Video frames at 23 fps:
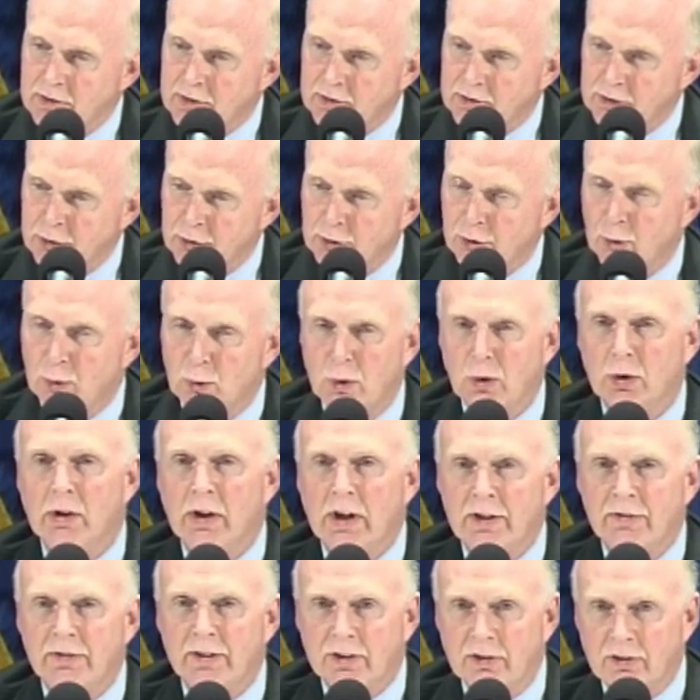use a
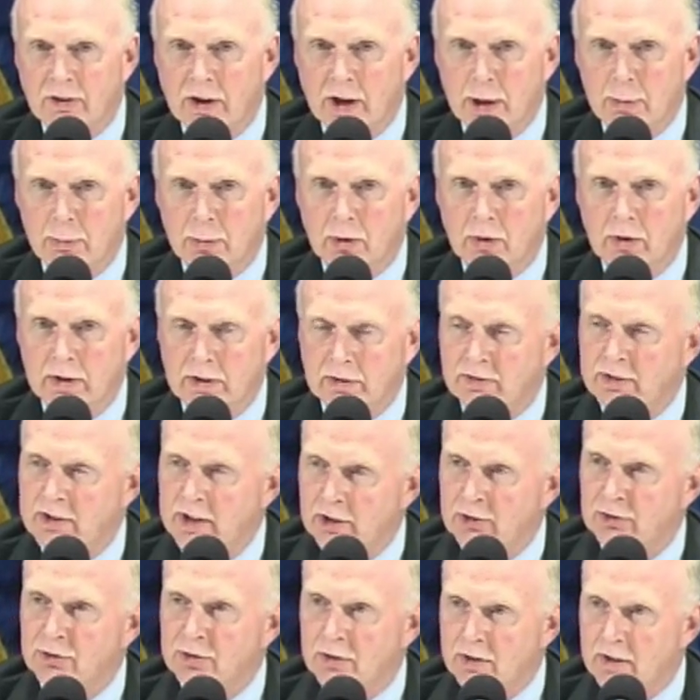real-life example, if
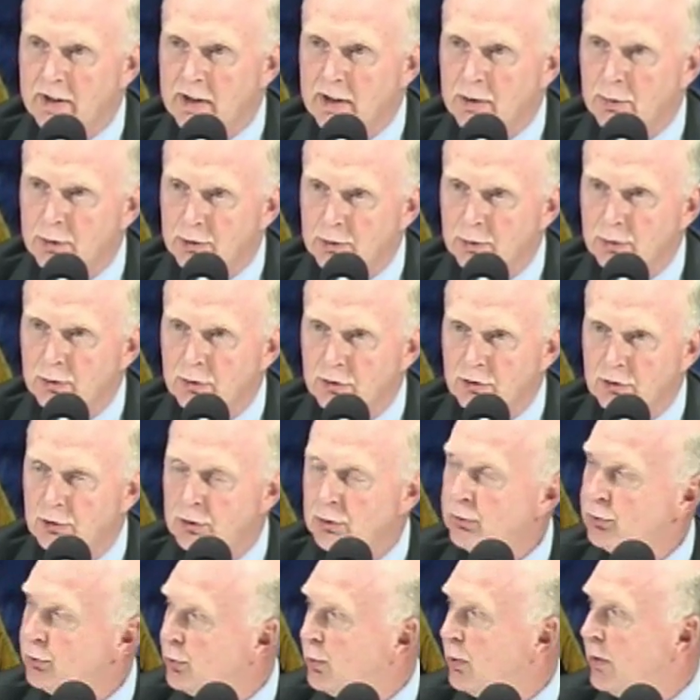yesterday, which was
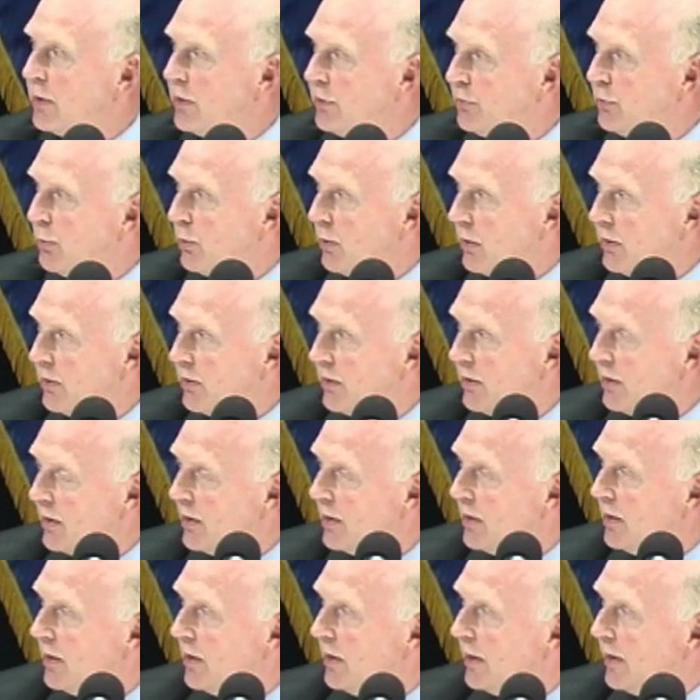June 24th,
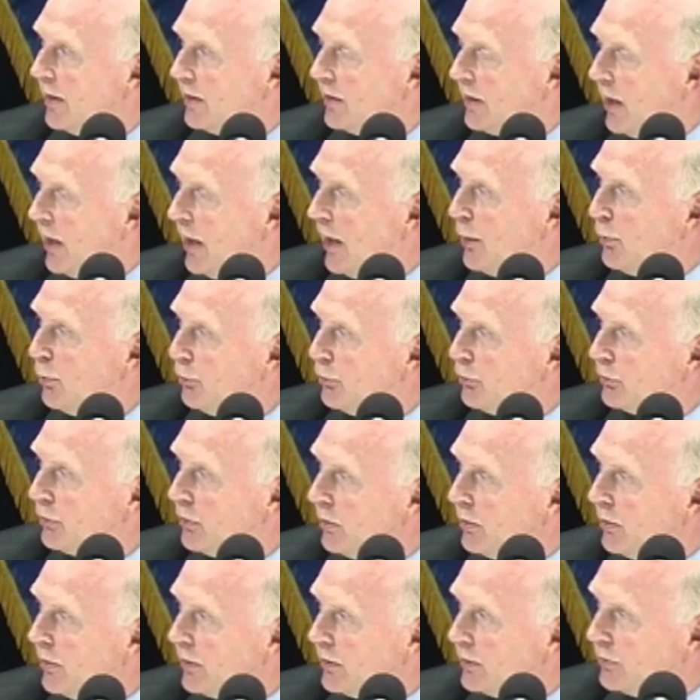and I was
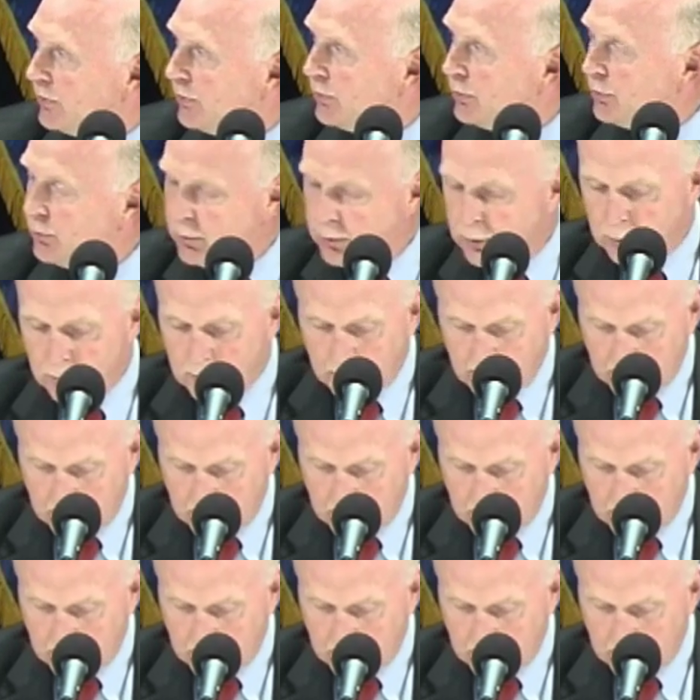going to